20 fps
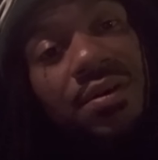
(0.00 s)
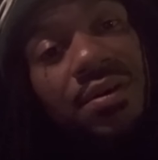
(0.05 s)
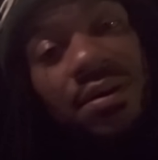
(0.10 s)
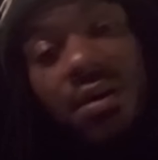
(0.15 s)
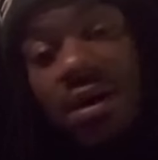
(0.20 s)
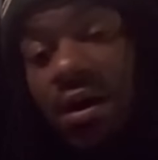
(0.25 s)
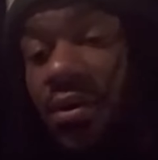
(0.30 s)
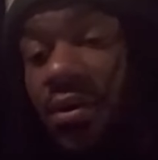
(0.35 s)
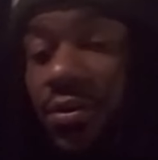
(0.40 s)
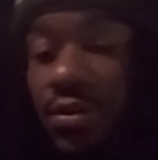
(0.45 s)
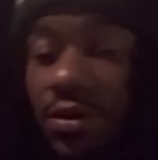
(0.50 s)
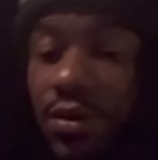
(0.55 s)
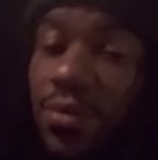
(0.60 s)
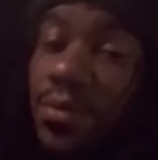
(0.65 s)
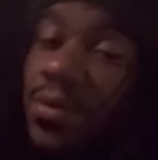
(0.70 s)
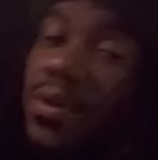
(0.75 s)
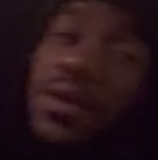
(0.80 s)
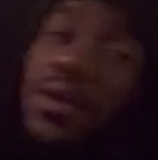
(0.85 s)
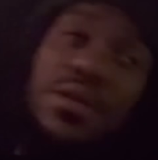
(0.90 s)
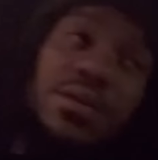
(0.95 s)
I don't
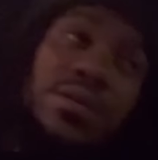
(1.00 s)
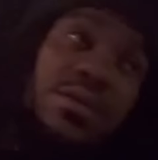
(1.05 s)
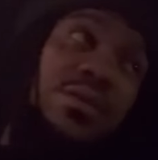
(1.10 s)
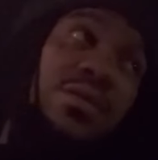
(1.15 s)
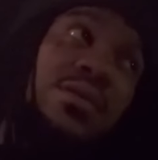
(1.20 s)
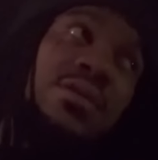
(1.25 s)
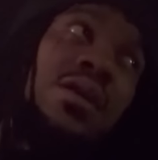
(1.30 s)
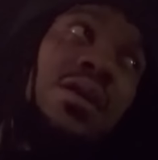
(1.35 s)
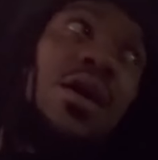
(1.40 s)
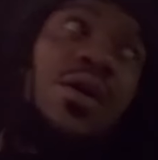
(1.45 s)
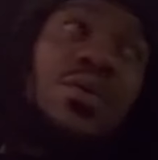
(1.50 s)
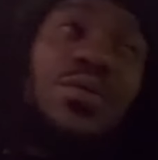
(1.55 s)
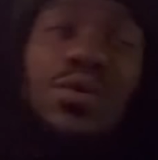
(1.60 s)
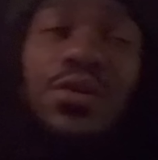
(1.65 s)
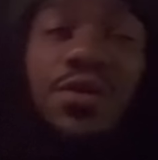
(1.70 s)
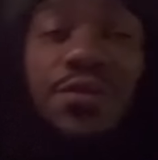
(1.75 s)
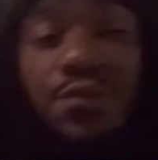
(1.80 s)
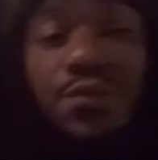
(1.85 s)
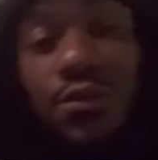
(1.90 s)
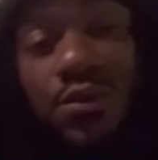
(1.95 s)
know
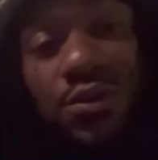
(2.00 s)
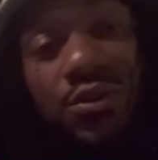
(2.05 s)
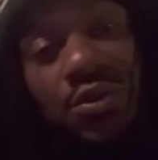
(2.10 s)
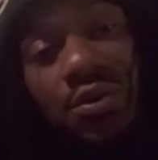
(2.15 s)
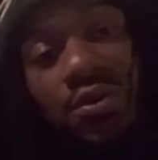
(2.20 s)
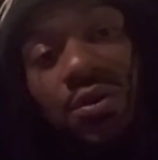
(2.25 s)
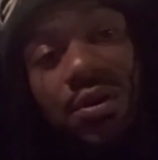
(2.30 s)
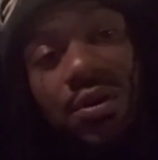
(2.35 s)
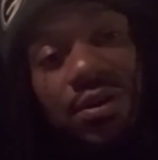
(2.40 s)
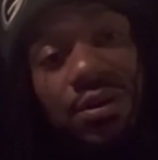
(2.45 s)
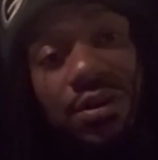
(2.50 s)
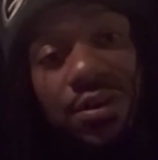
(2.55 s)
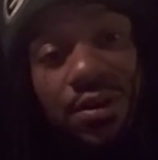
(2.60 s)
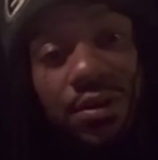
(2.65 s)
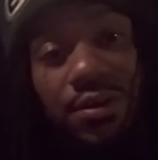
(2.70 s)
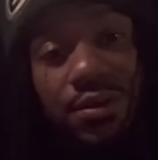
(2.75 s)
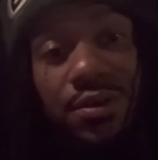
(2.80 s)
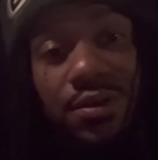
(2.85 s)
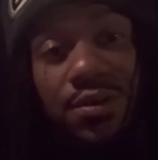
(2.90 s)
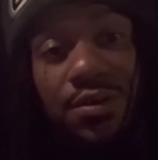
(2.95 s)
the full story.
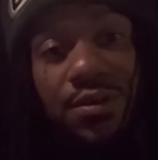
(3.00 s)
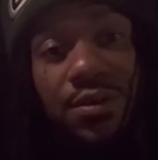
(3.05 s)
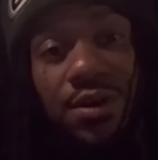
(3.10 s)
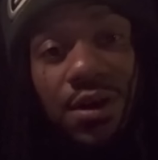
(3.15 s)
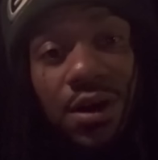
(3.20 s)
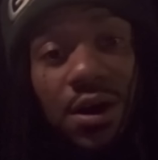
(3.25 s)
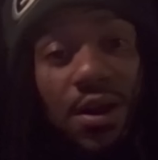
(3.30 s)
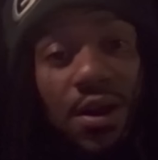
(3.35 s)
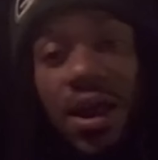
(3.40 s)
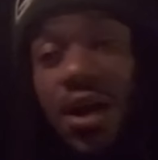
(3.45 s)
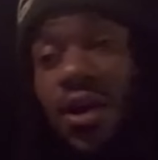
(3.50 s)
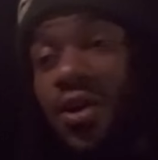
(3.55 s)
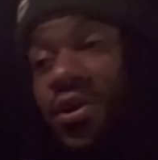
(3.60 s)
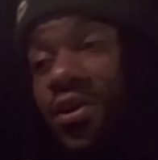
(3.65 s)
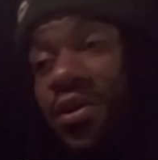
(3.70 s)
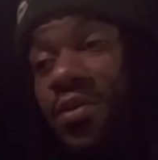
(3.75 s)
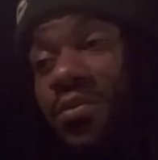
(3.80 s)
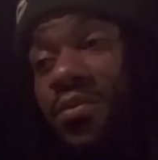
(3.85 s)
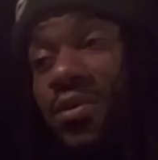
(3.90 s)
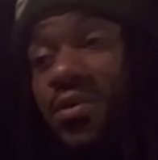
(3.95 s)
All I
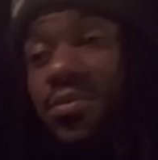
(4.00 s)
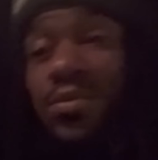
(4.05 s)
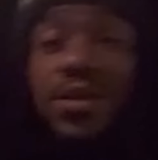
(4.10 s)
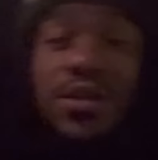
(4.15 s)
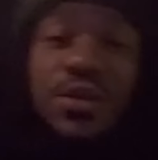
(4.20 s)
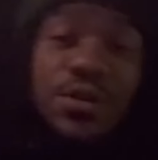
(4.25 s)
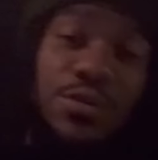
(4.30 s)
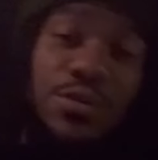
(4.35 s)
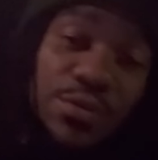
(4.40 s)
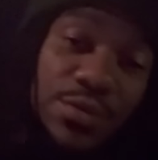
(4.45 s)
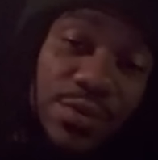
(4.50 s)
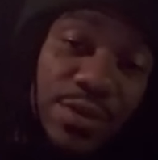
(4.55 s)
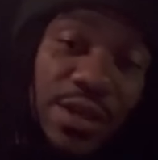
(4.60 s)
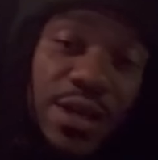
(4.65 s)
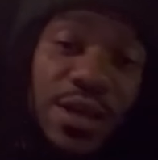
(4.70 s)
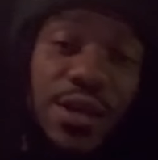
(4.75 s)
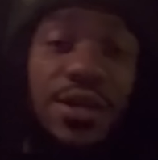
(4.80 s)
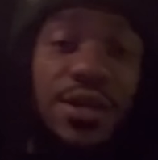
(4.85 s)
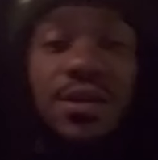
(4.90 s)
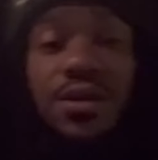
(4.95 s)
heard was what the news
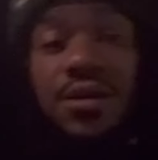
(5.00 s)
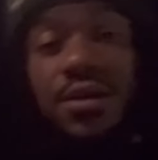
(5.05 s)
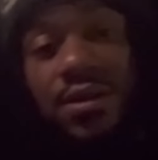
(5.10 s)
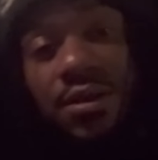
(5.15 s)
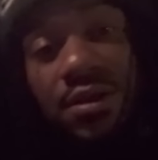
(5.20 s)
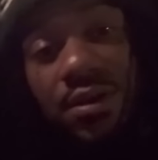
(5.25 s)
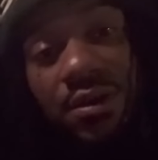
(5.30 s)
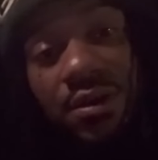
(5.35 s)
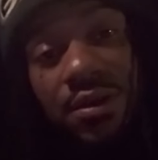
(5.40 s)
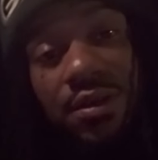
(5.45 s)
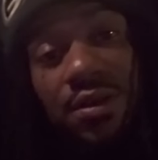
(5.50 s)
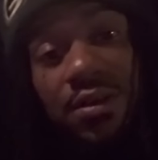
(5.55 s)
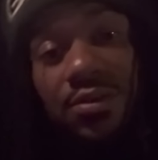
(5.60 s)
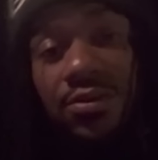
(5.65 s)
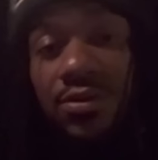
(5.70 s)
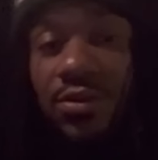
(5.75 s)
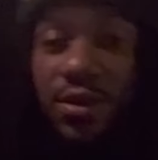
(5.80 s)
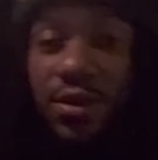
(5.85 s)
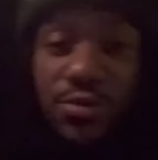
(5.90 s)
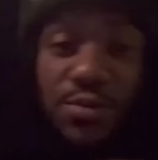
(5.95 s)
said.
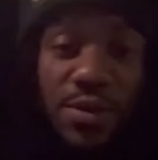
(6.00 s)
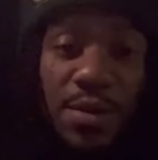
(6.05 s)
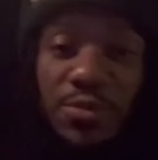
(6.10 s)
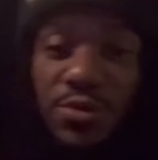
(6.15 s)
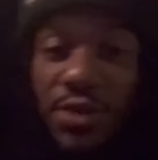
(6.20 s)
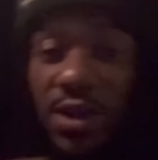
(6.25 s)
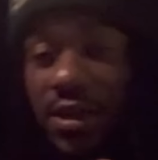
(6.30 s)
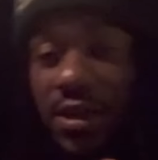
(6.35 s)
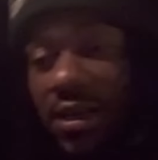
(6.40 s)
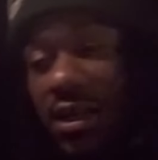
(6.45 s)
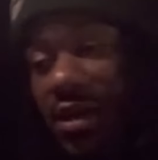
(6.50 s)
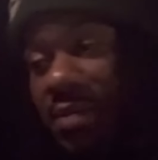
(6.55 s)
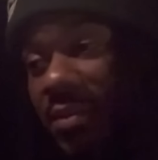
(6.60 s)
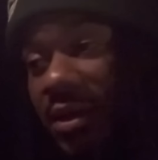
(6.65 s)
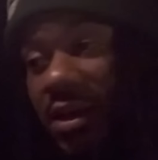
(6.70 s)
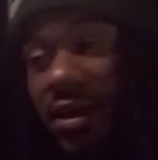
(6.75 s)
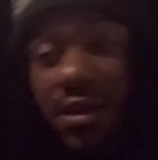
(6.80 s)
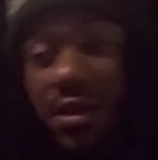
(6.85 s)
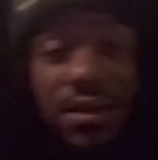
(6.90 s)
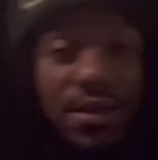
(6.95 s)
So that's what I'm trying to come
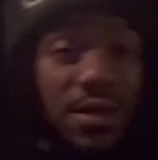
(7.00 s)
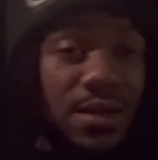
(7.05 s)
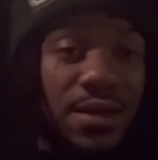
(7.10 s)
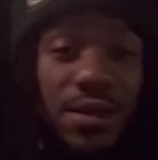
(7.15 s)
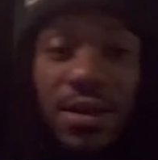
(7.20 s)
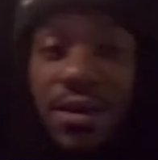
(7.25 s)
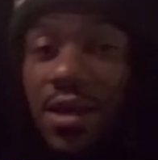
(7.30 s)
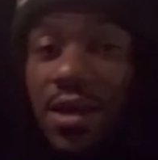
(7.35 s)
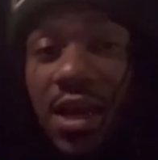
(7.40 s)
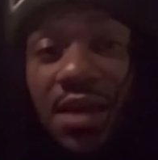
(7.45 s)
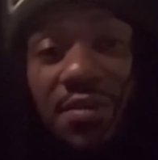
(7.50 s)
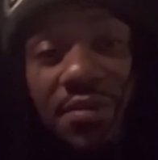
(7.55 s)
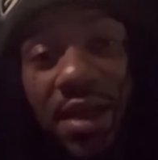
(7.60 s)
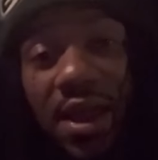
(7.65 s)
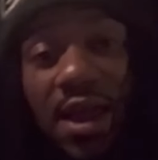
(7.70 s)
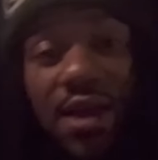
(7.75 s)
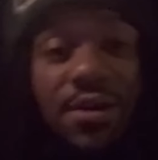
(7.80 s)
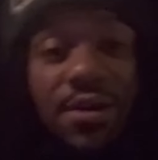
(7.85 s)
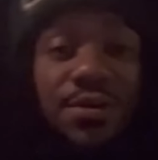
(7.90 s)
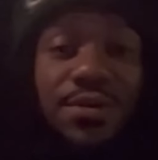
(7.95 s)
at every
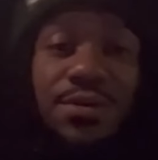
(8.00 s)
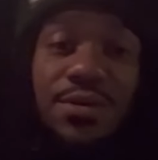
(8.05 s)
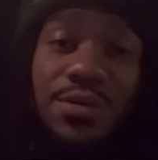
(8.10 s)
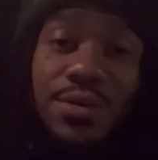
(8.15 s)
angle.